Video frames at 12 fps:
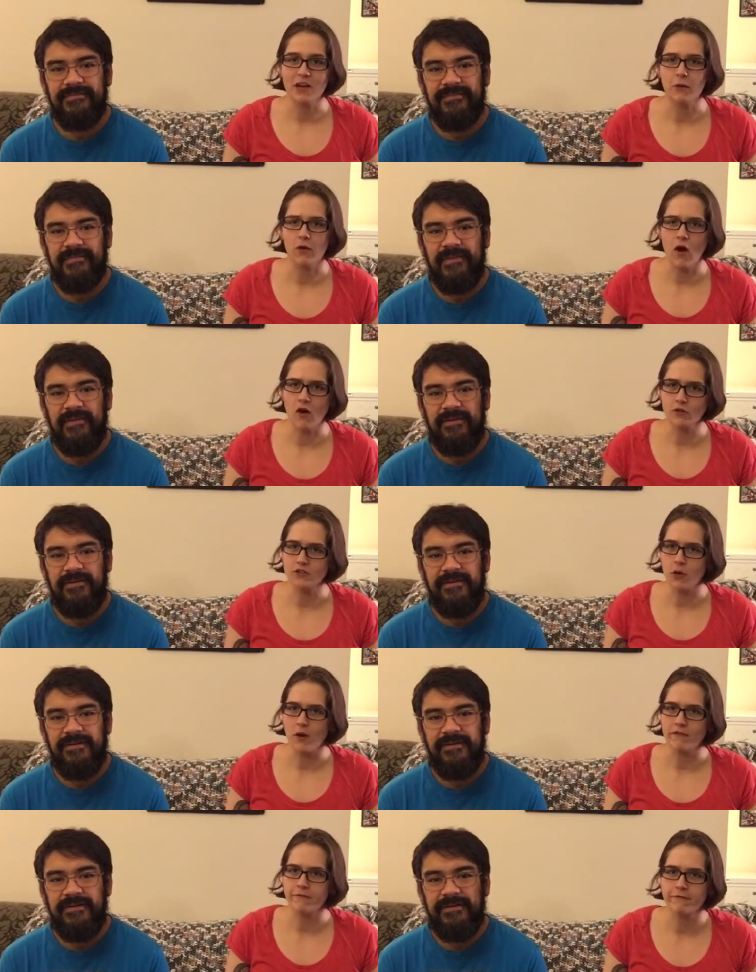Speaker 1: that were
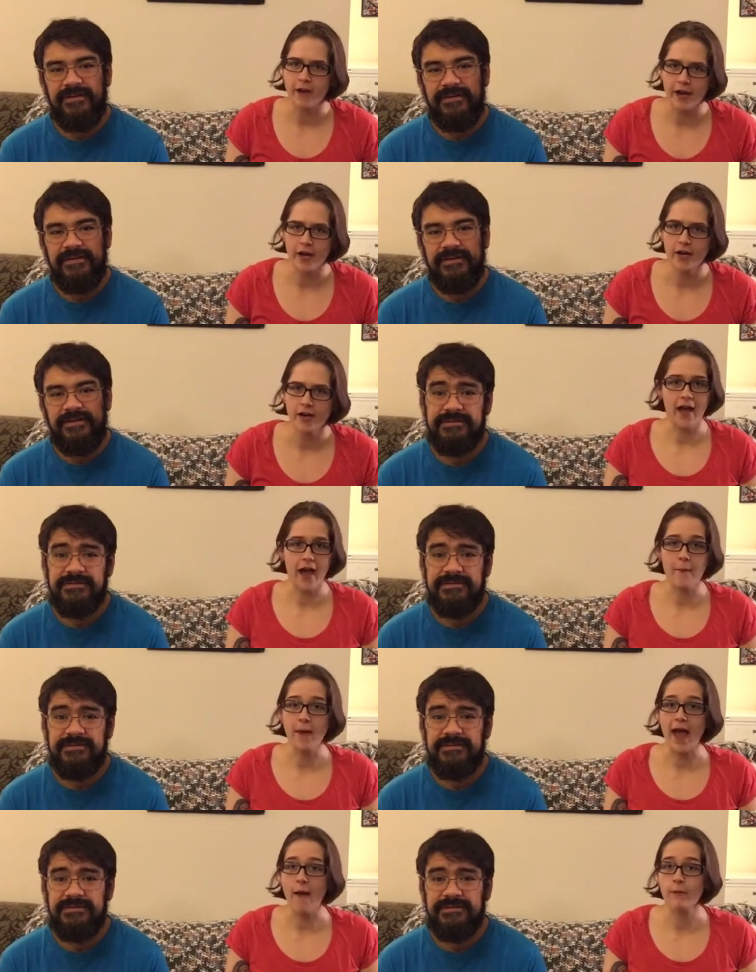also on fire.
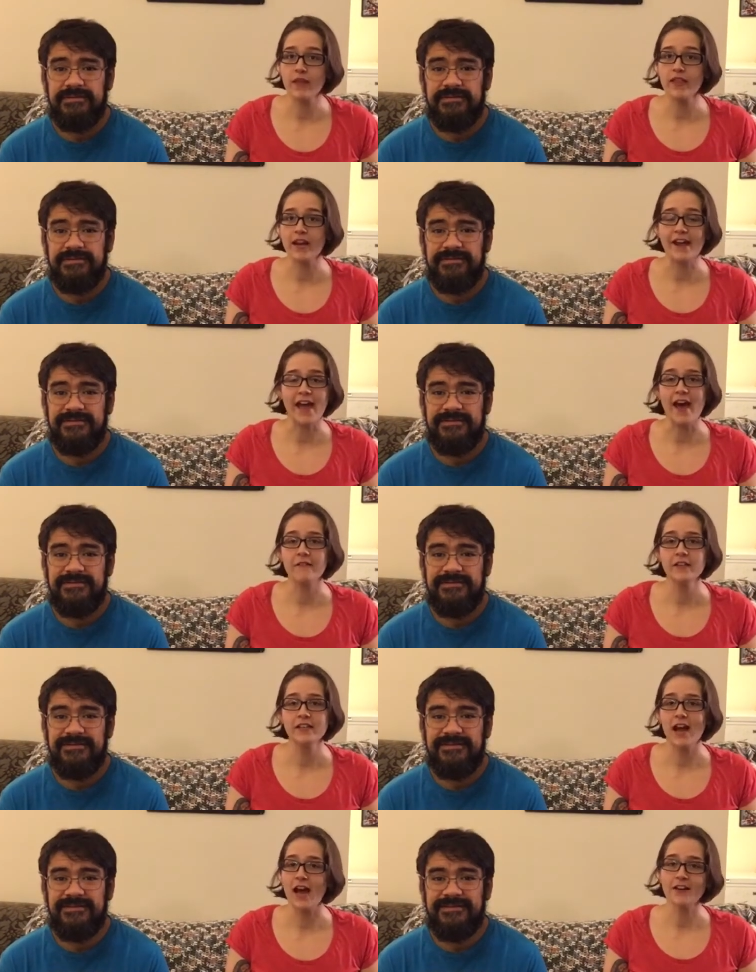I'm happy that I have
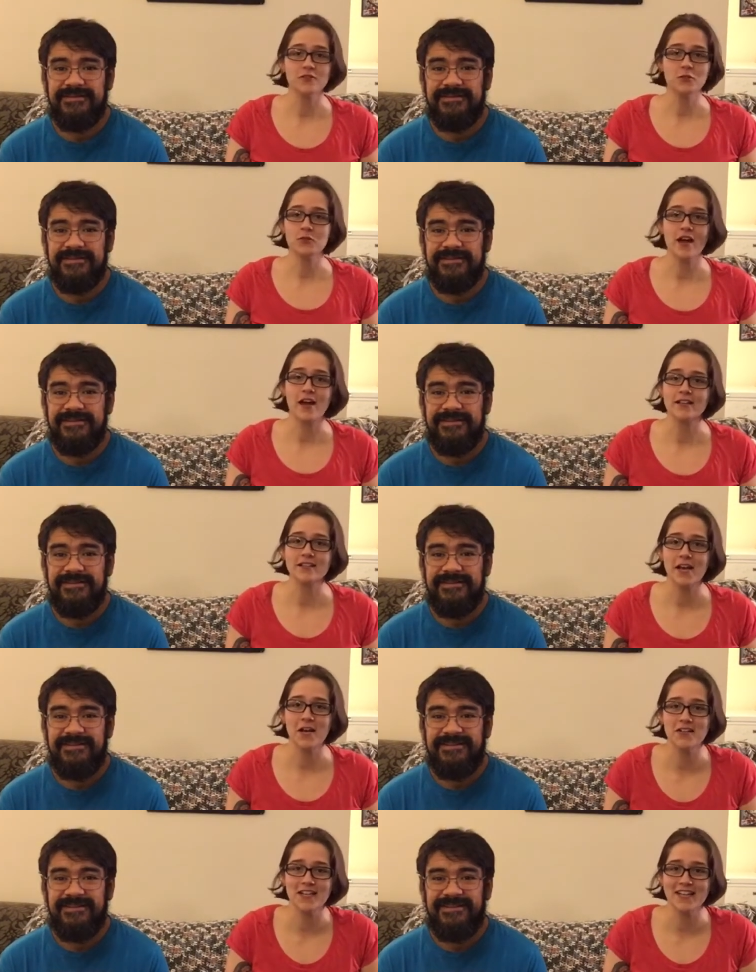it. I do not
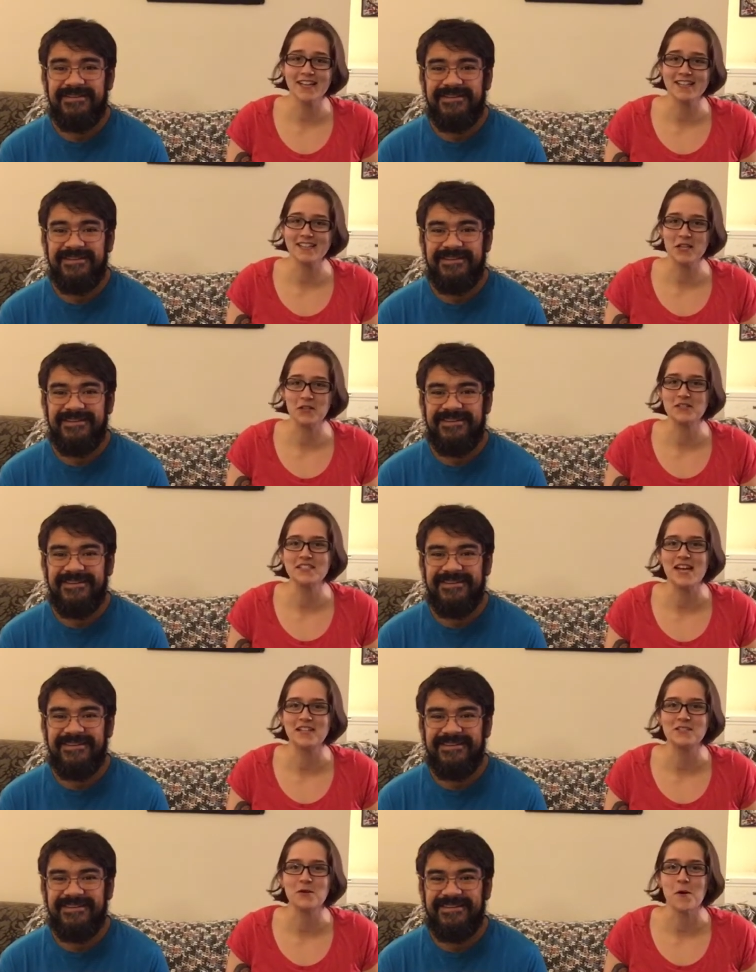care to get another
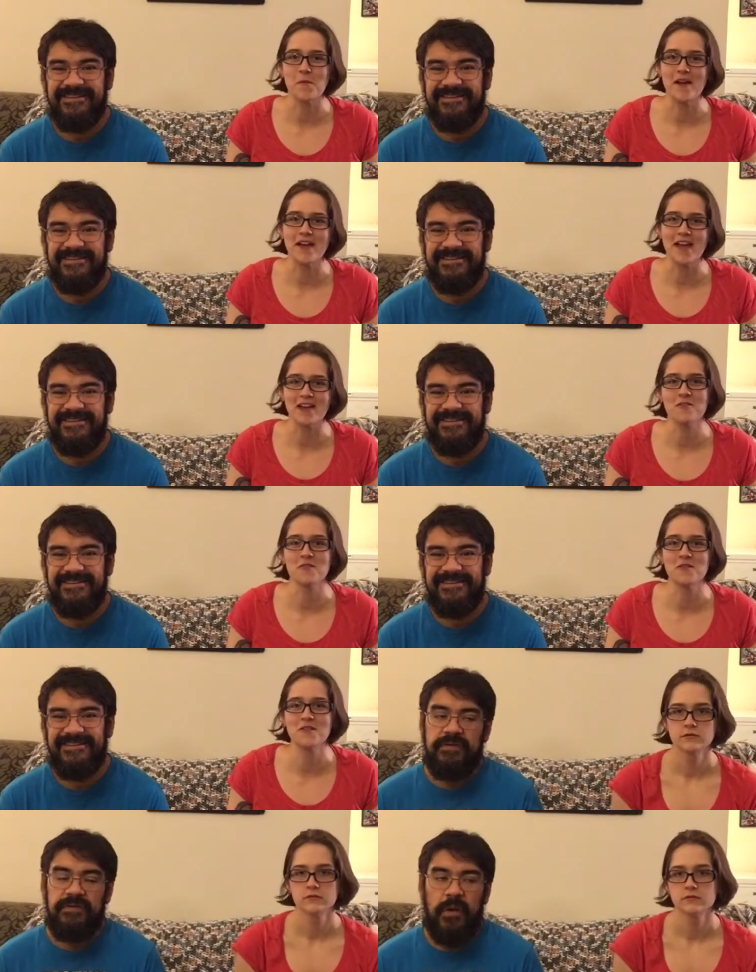tattoo on my
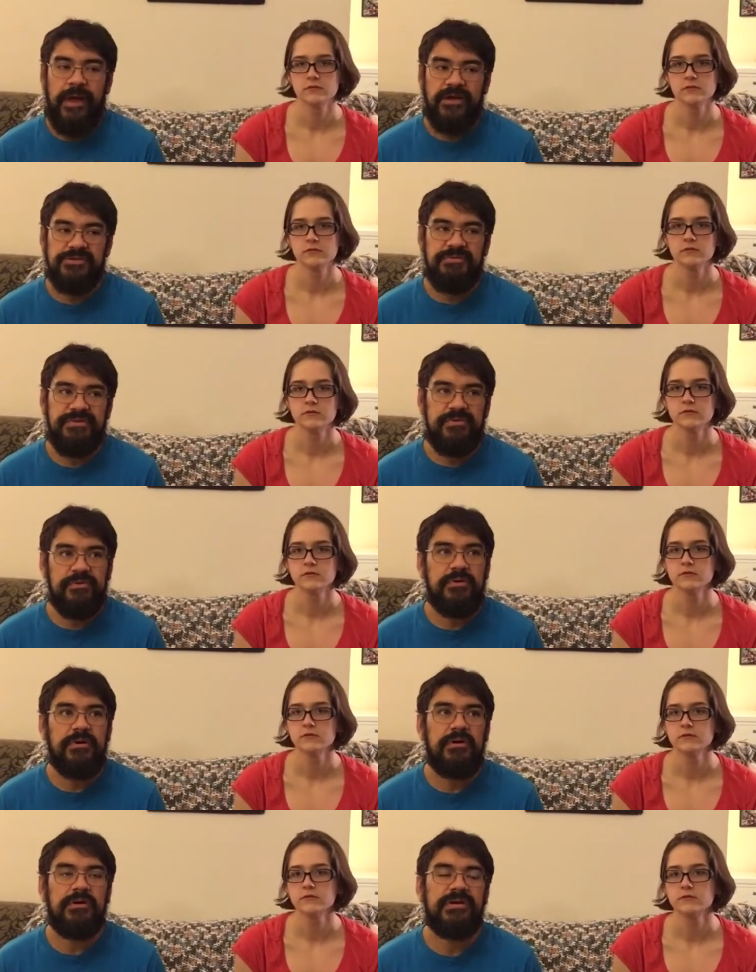ankle.
Speaker 2: So Ash, with
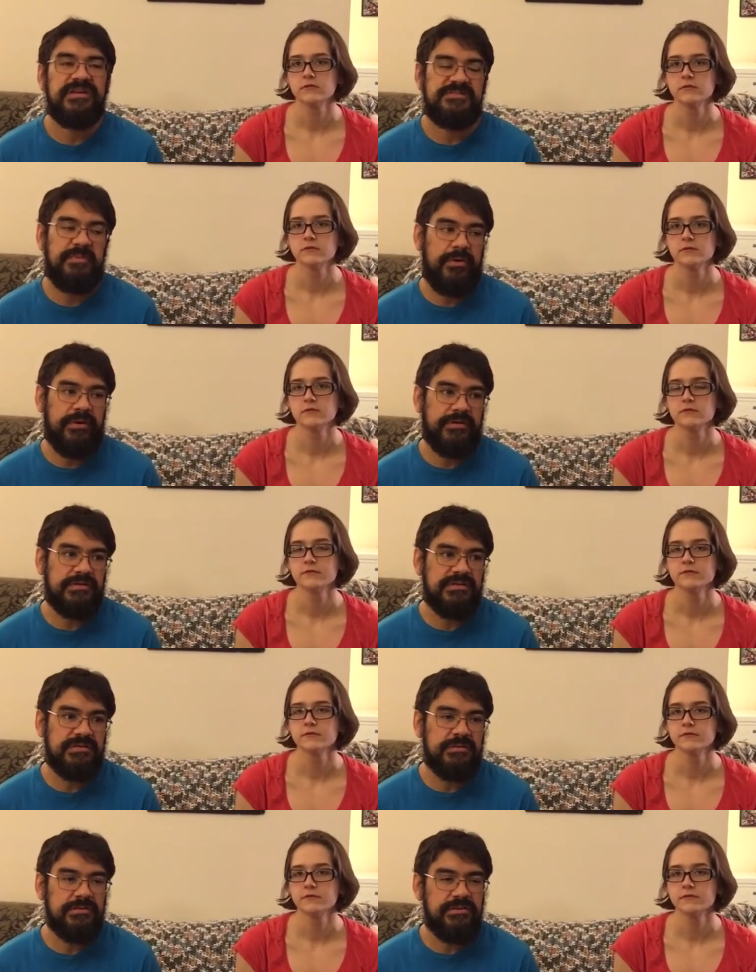your
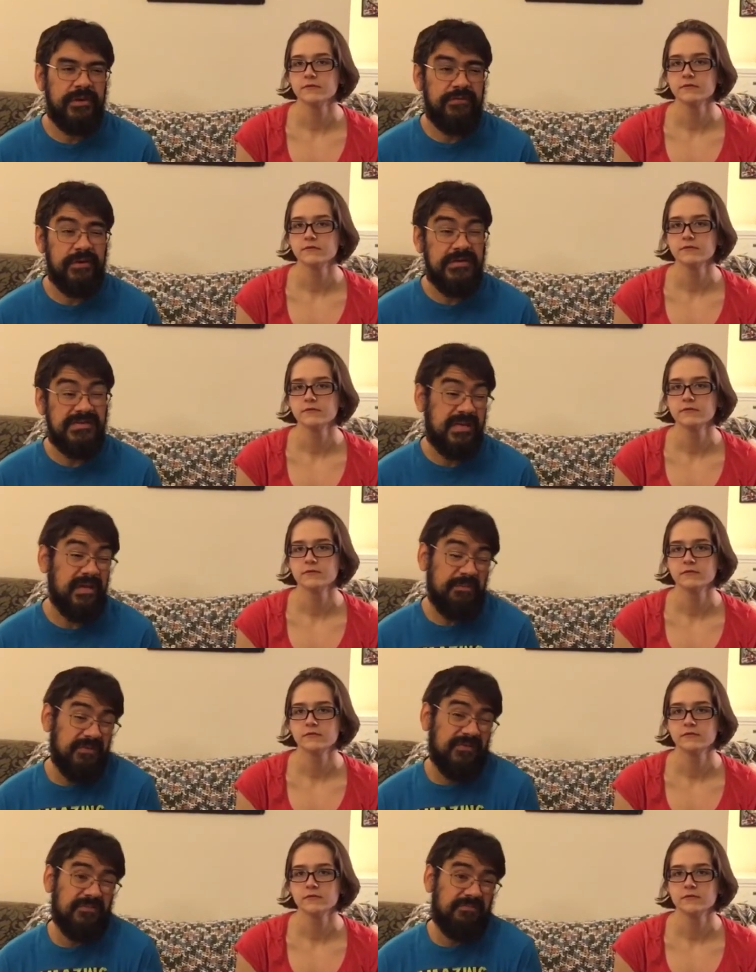experience, do you have any
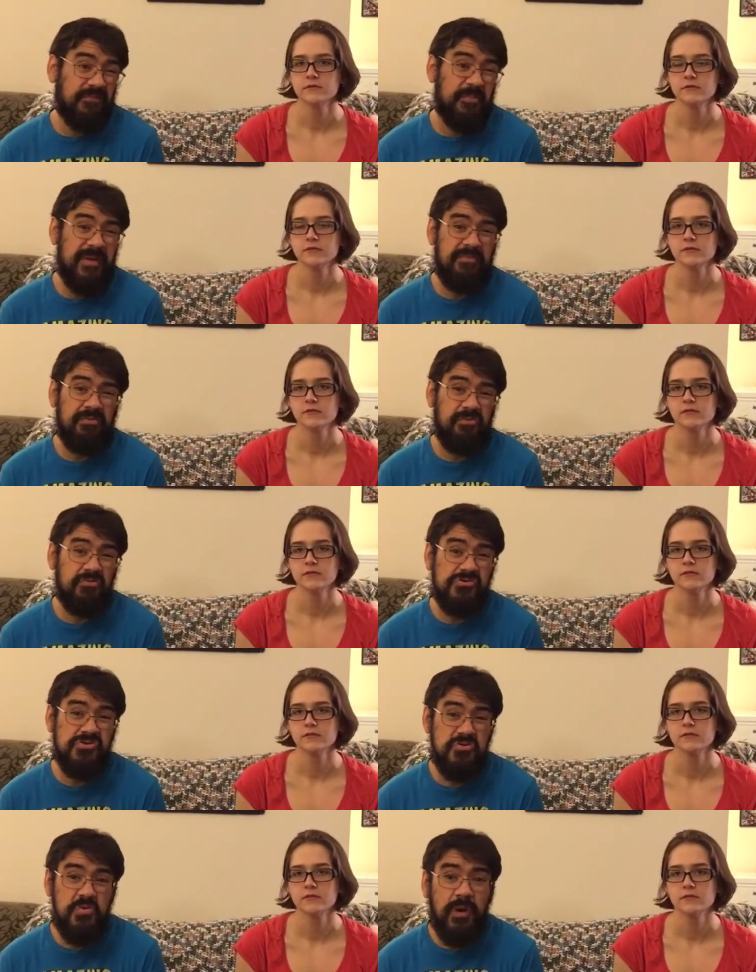tips for people who
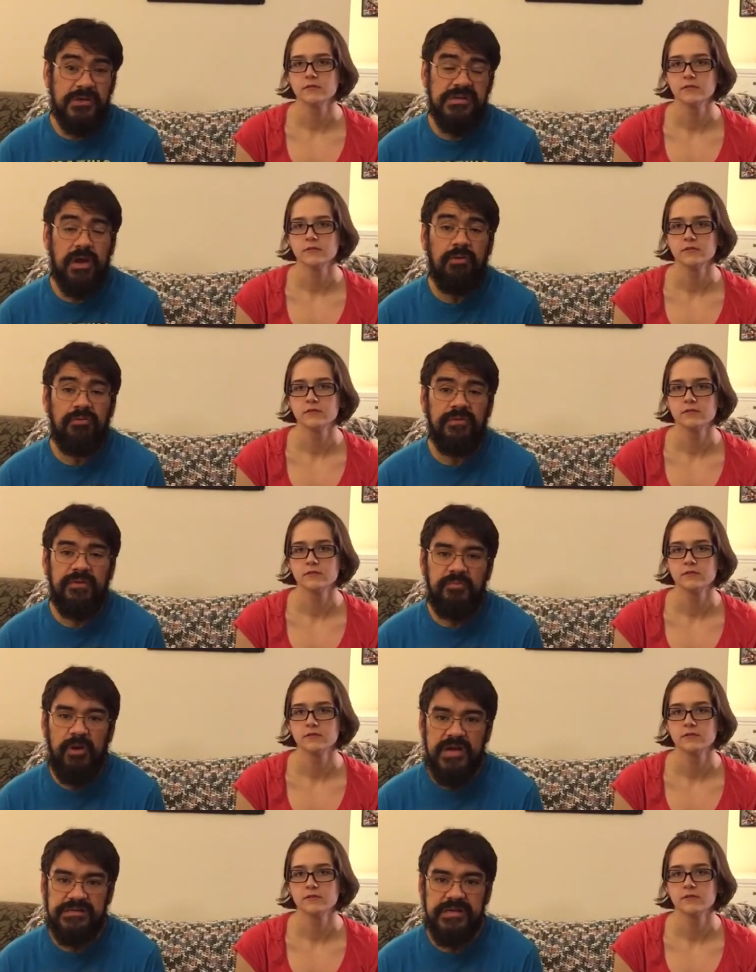do want to go through this
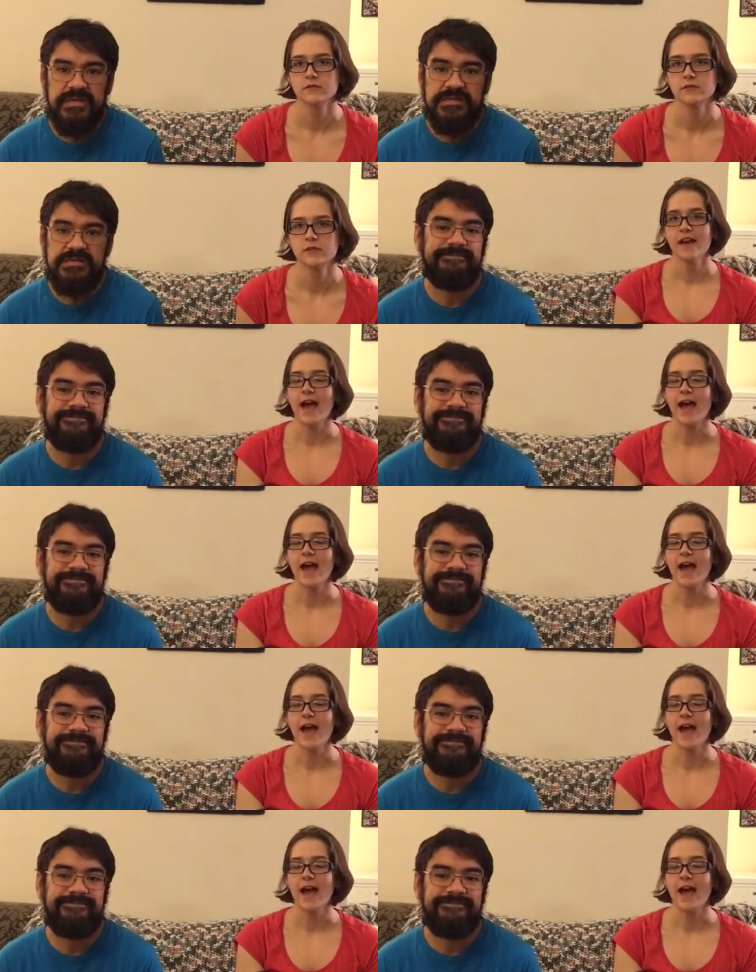process?